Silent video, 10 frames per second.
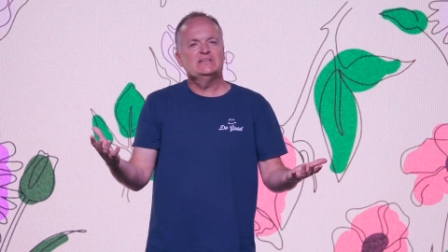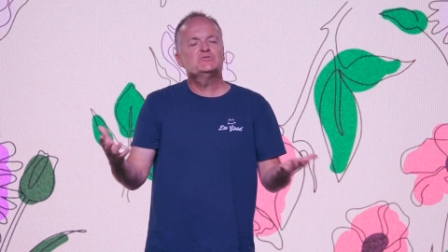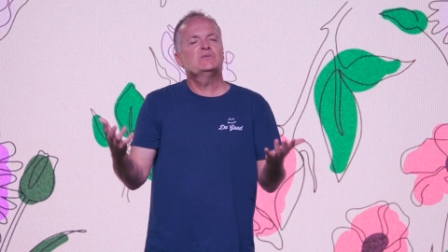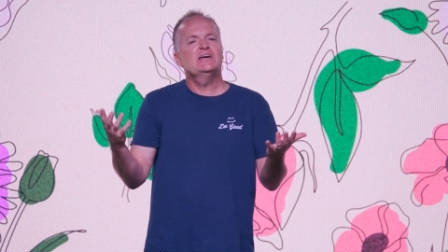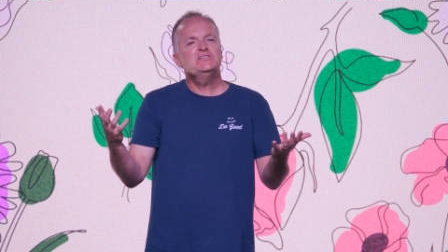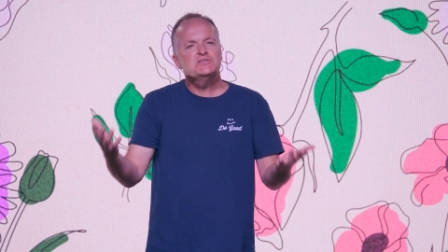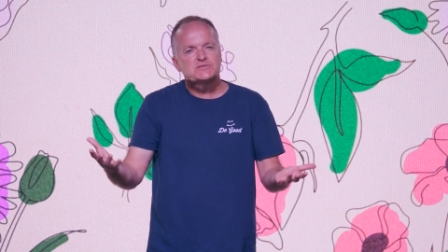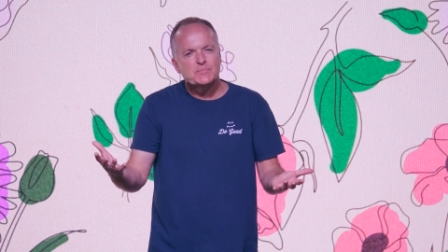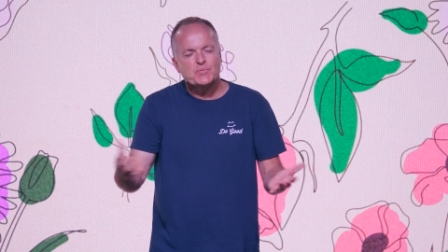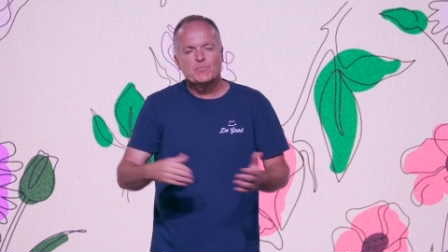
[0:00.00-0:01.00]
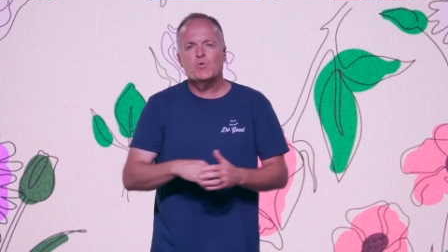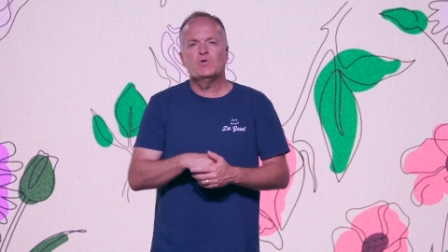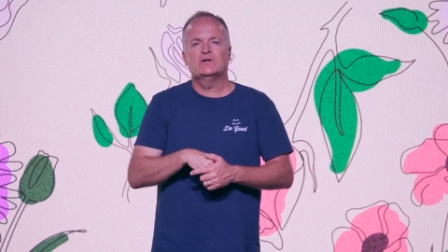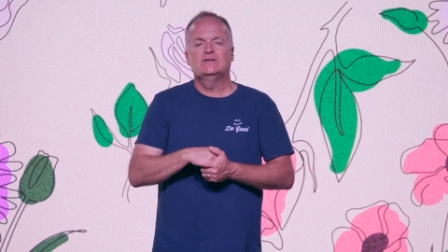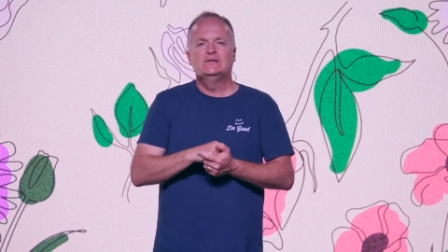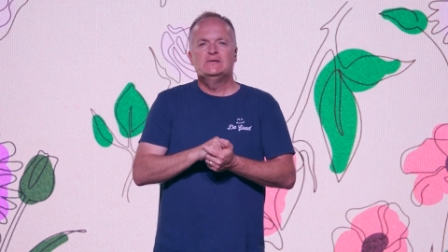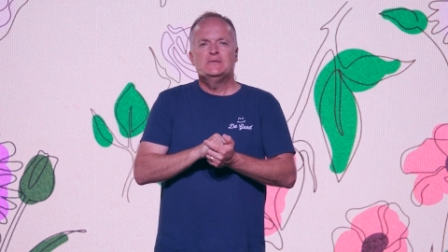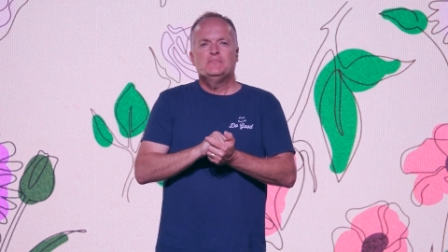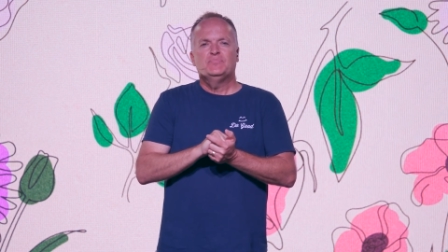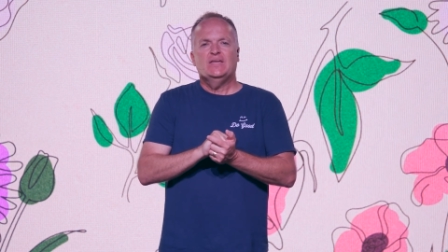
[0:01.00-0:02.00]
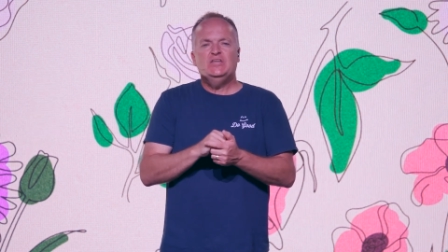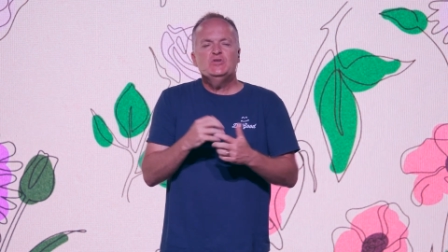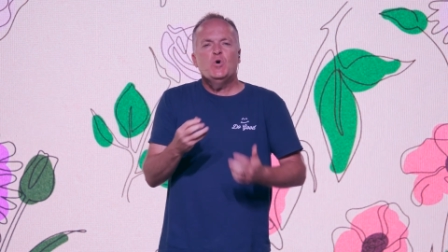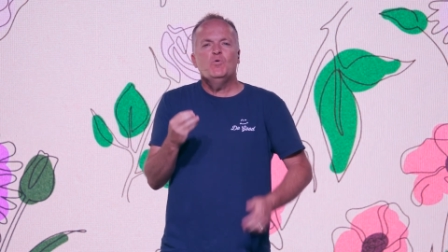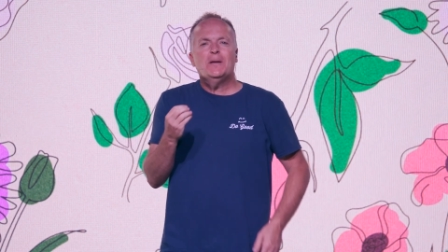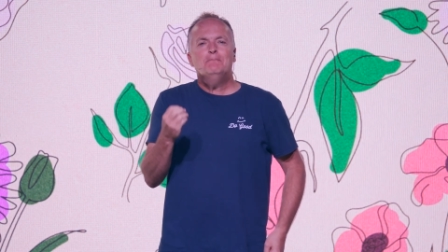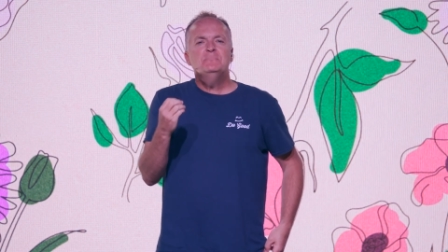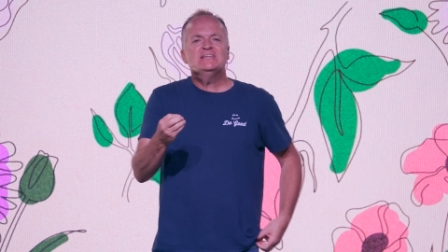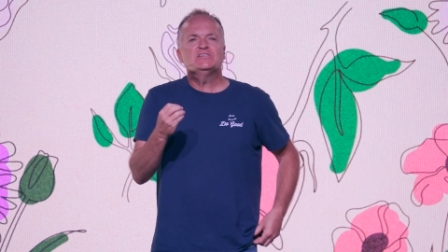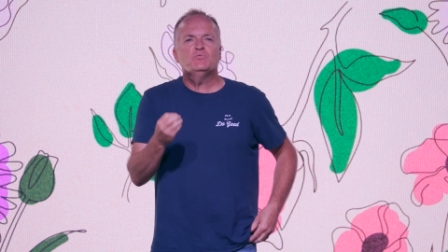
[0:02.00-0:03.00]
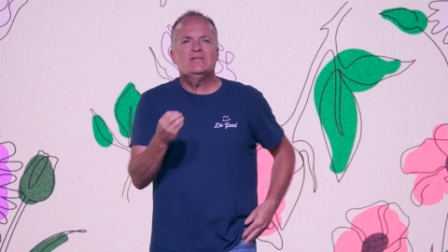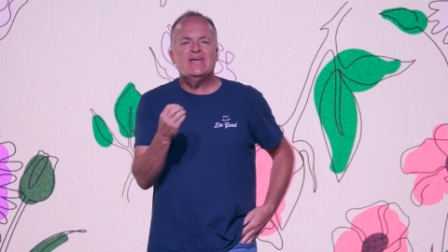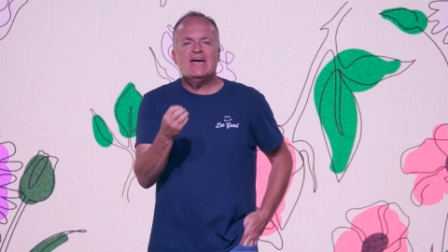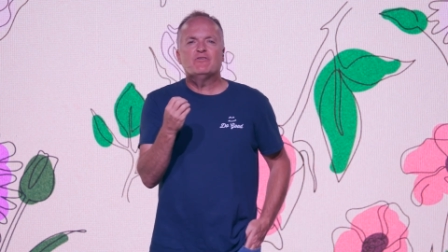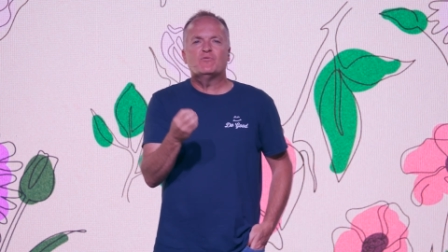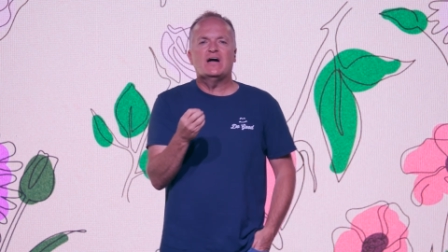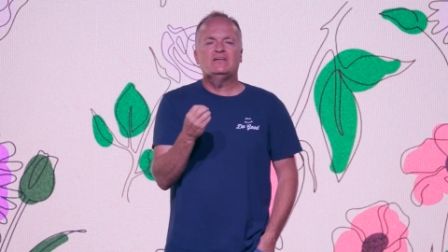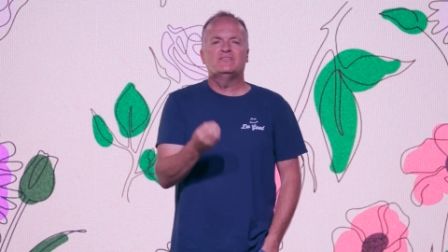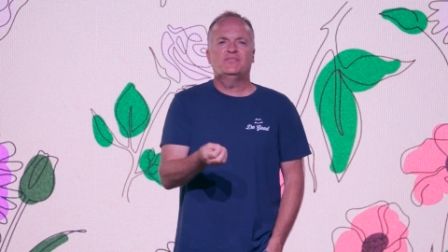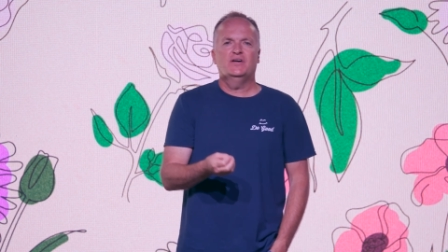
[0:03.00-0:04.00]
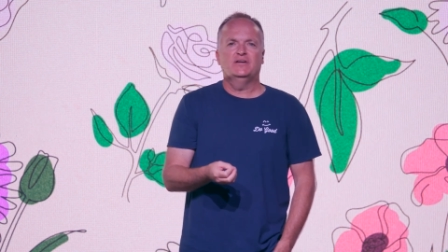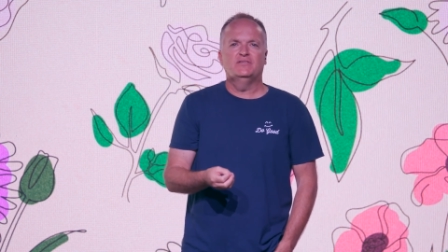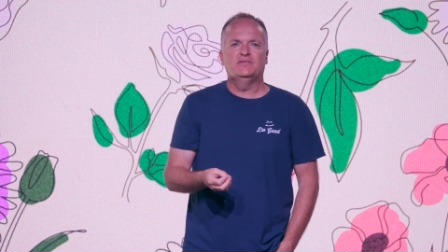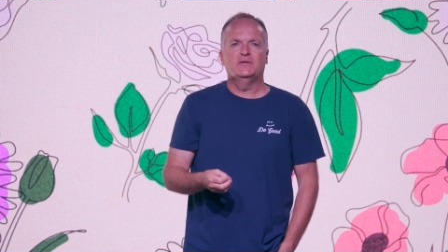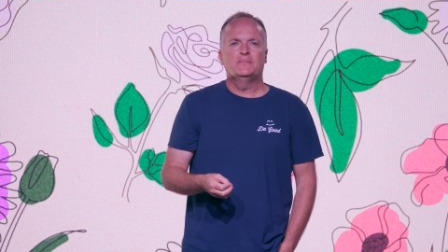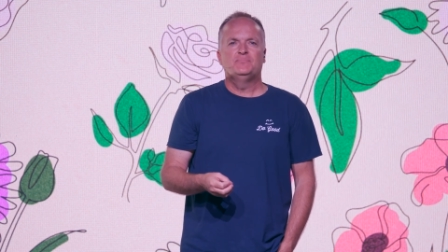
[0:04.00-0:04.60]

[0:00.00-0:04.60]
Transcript: These relationships are important. And you don't want to miss it when you have it right in front of you.